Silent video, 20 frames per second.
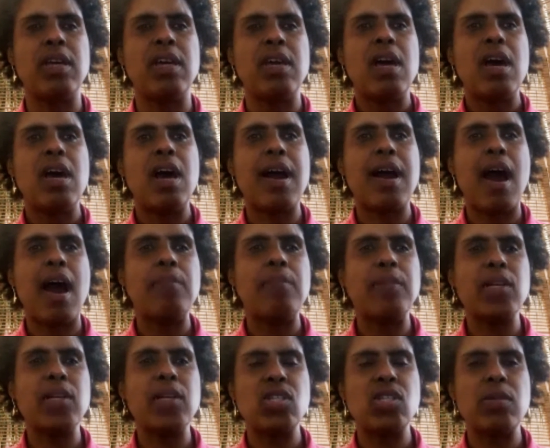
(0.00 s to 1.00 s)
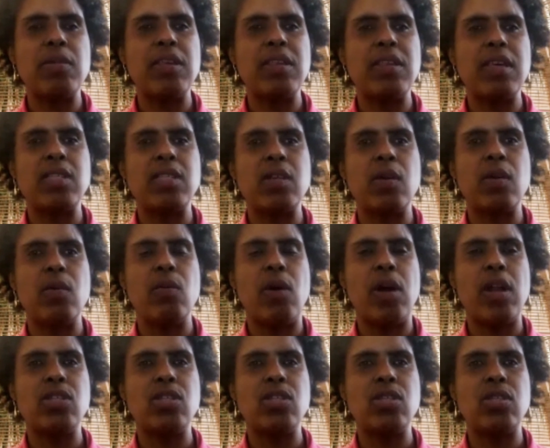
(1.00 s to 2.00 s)
accomplish some of the things that we wanted
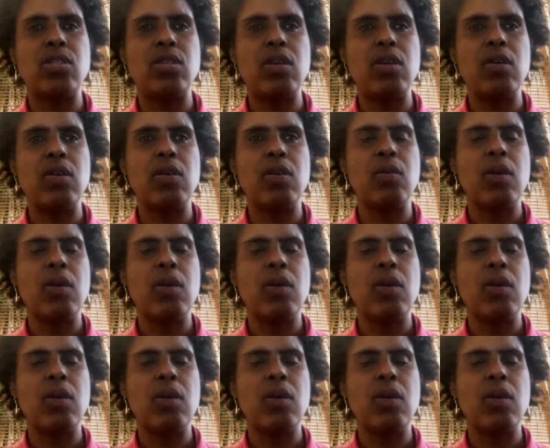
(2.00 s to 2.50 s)
to do,